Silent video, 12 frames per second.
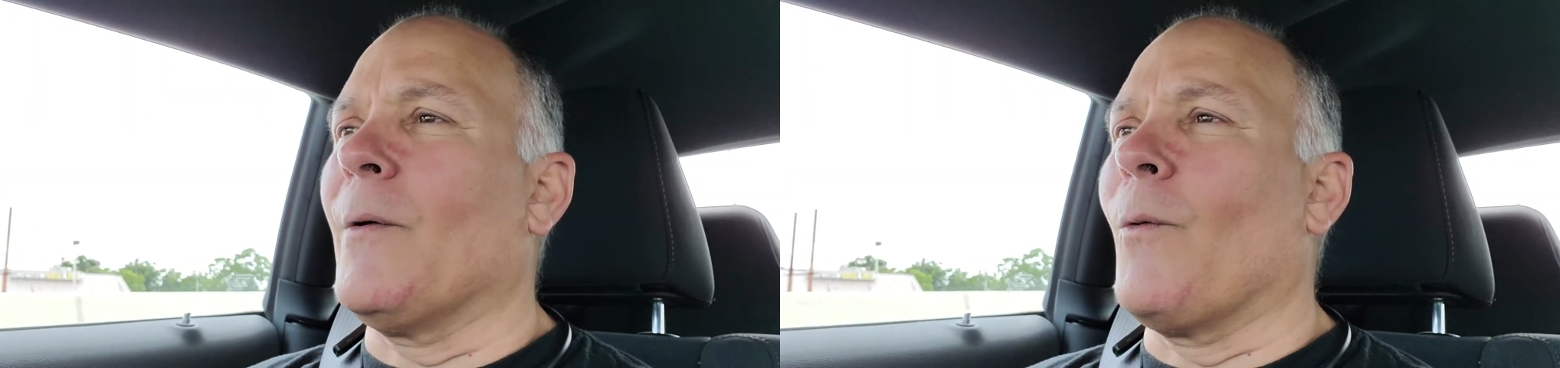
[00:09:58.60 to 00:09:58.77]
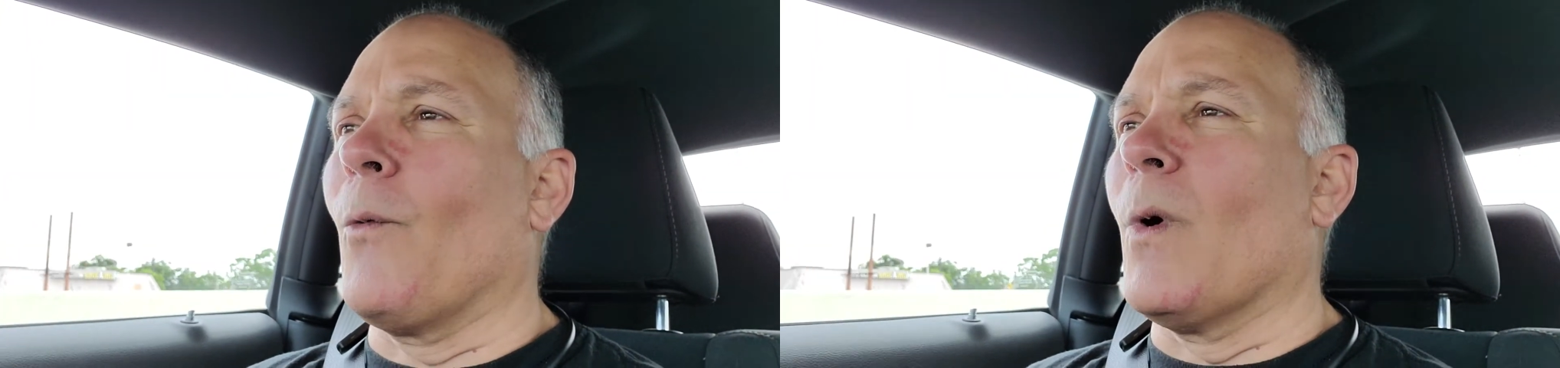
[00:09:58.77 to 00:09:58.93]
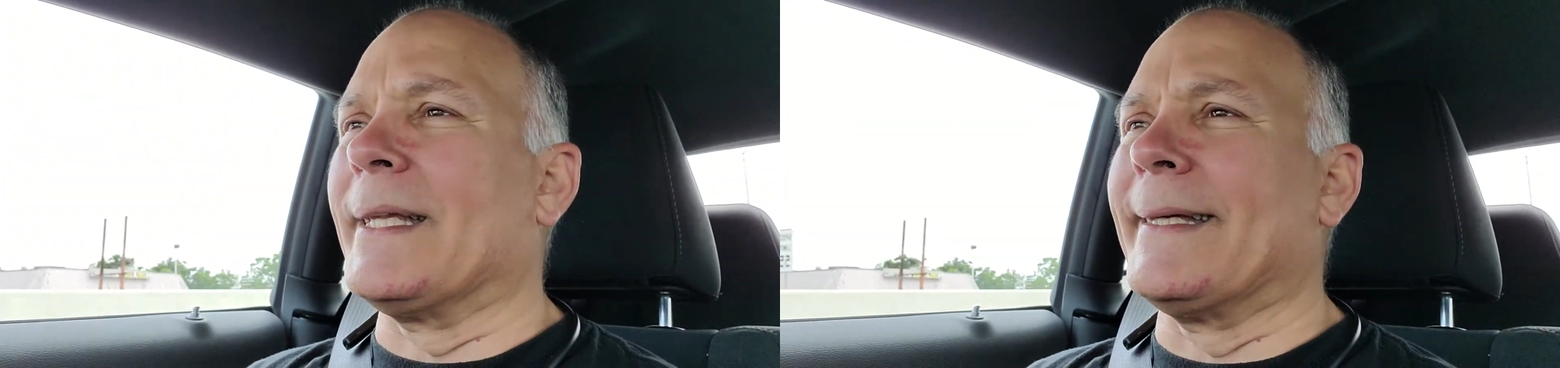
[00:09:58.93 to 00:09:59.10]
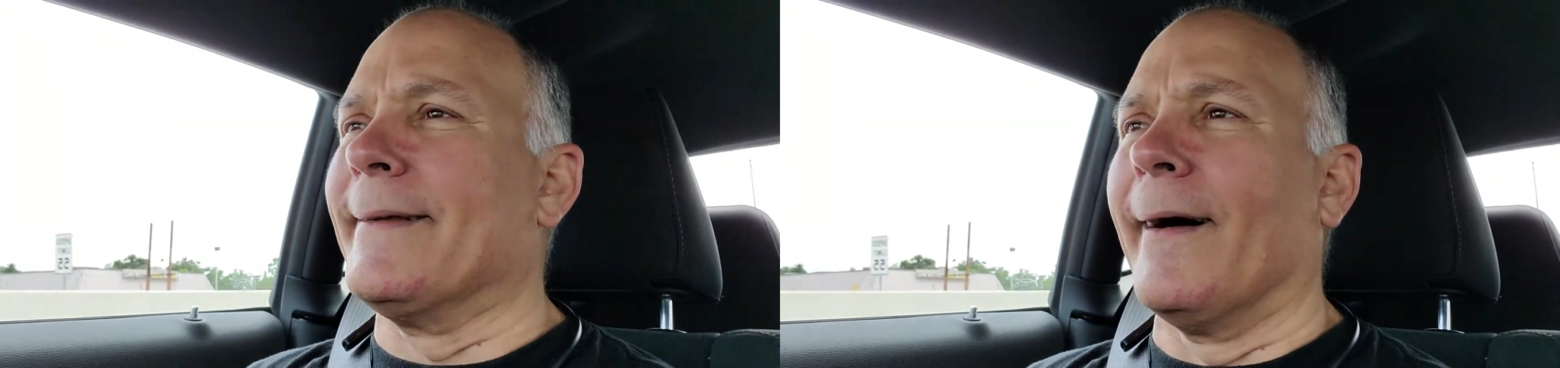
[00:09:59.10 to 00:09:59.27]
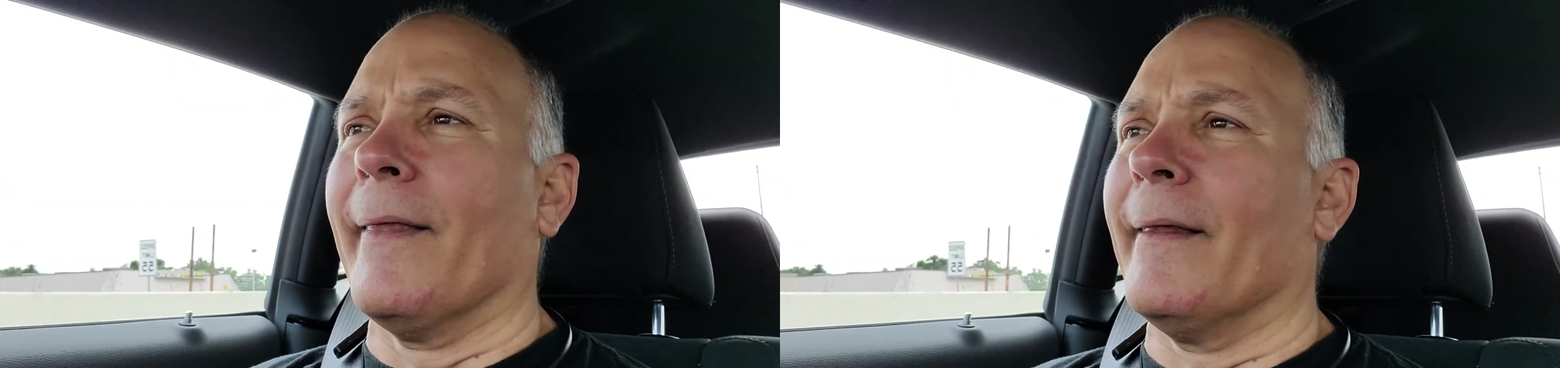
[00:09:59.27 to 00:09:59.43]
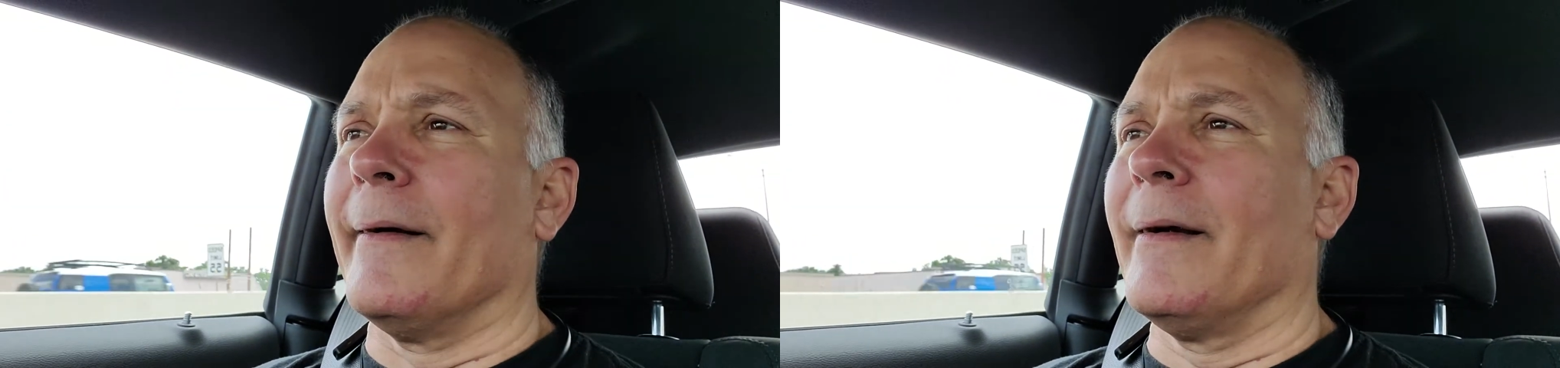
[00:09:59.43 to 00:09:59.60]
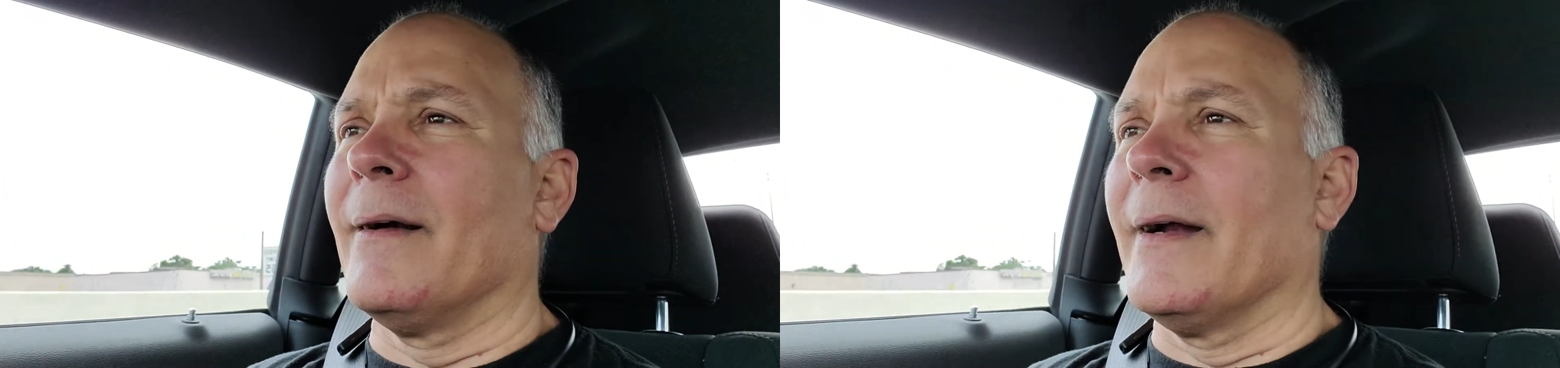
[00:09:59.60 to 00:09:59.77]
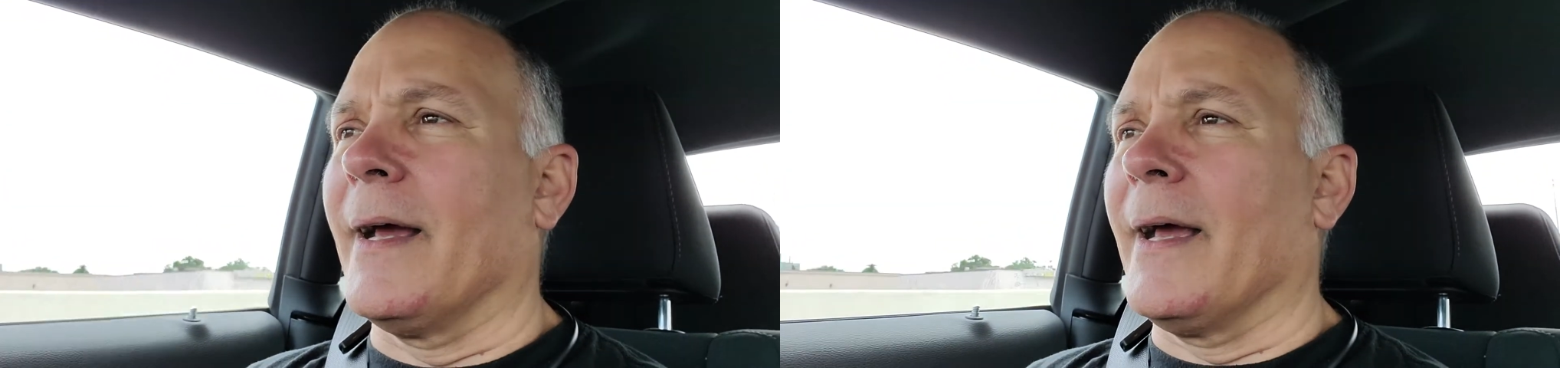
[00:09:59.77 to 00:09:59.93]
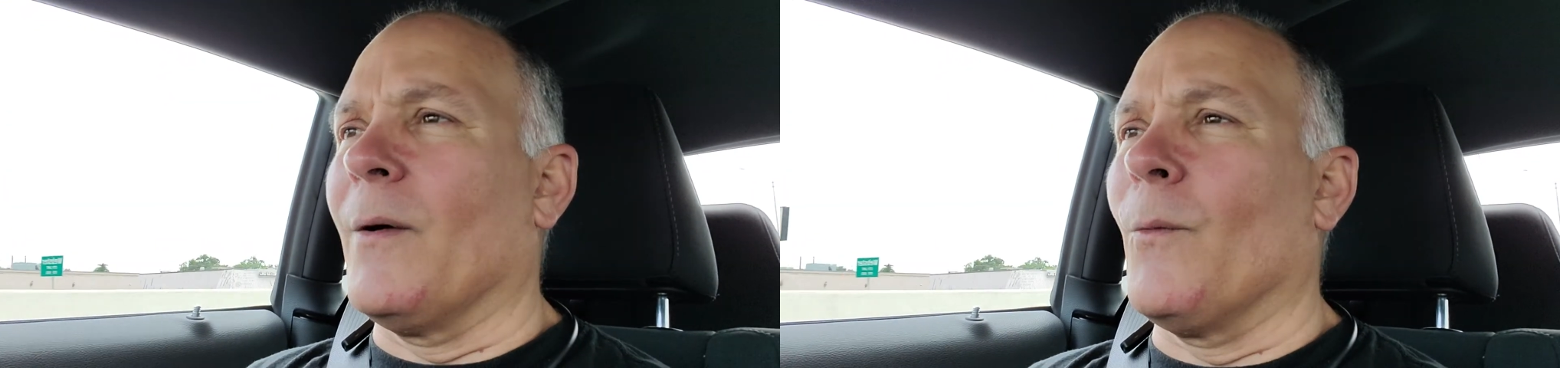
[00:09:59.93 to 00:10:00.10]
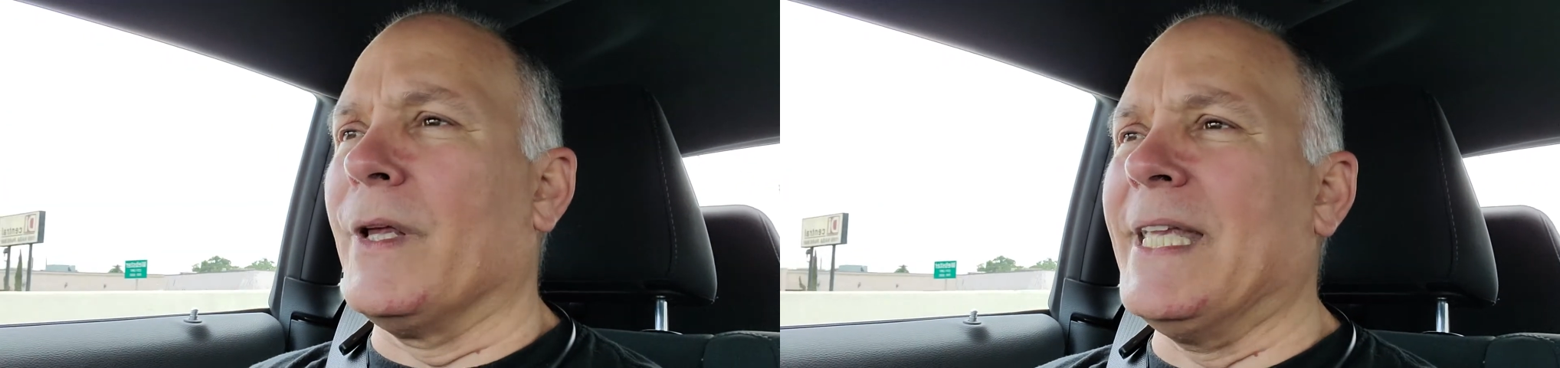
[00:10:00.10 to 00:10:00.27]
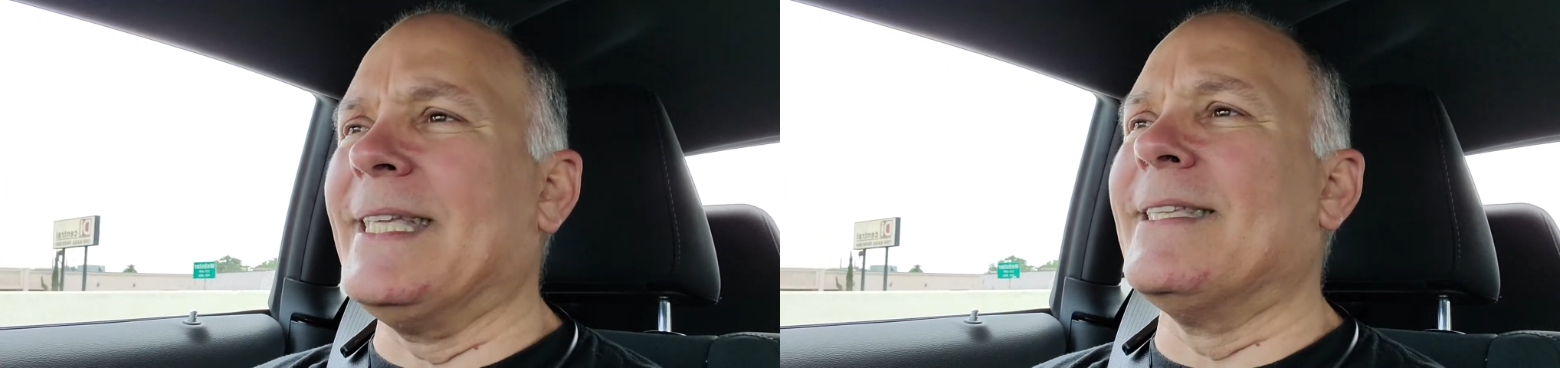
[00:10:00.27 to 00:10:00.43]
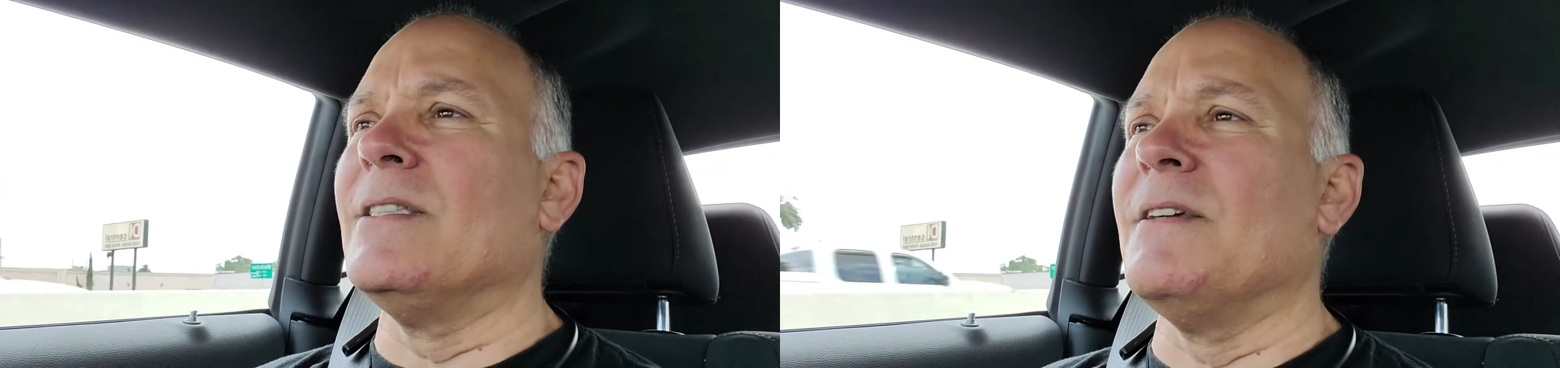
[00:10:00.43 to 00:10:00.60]
one another. We
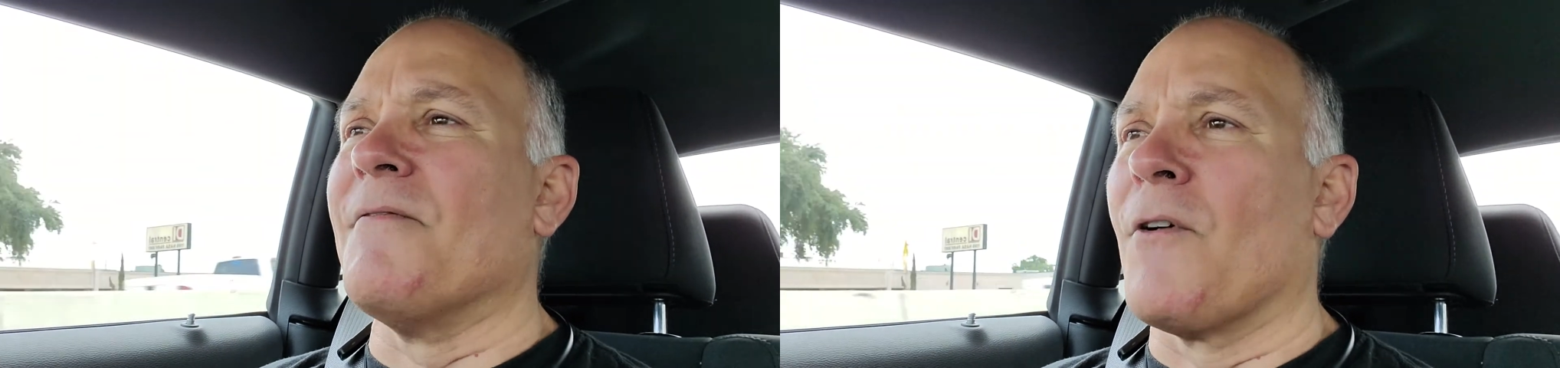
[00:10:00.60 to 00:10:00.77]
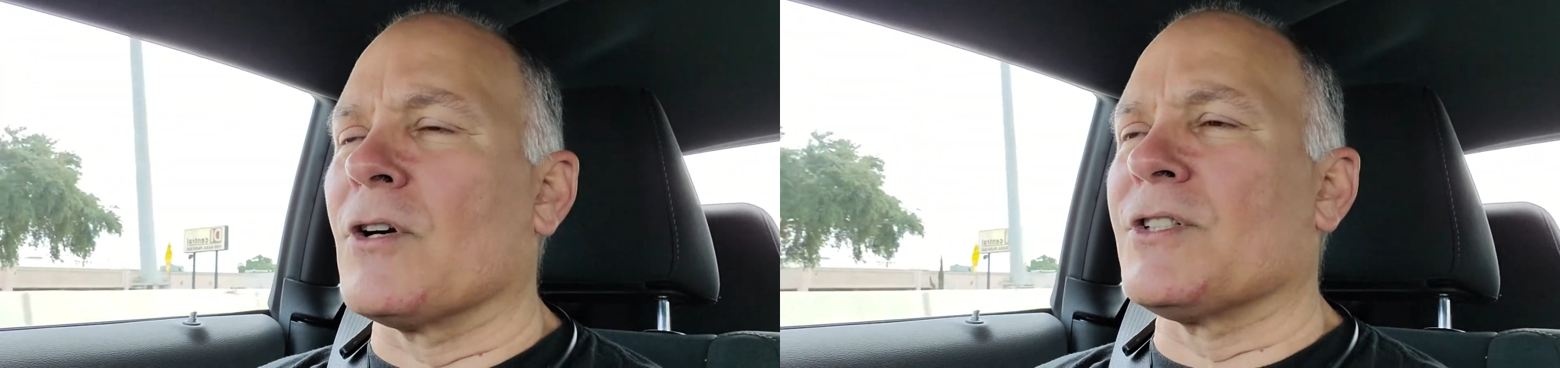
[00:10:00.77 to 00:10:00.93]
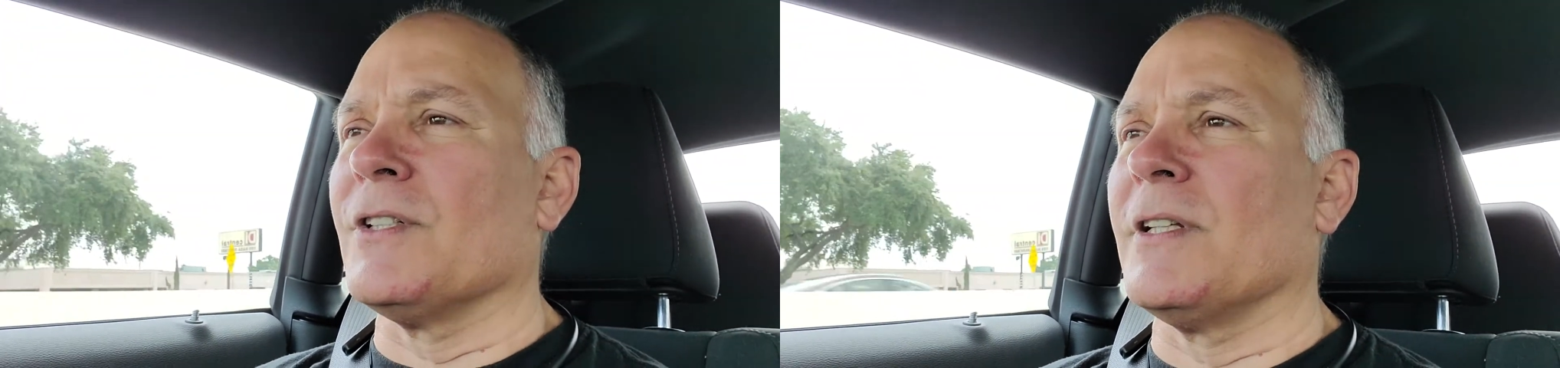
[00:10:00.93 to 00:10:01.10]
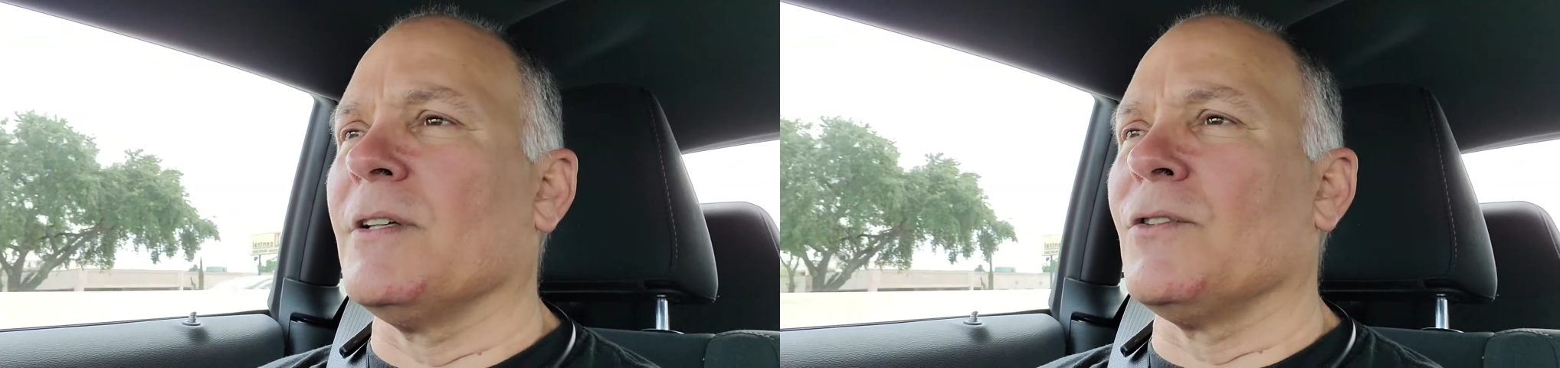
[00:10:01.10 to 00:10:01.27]
need the diversity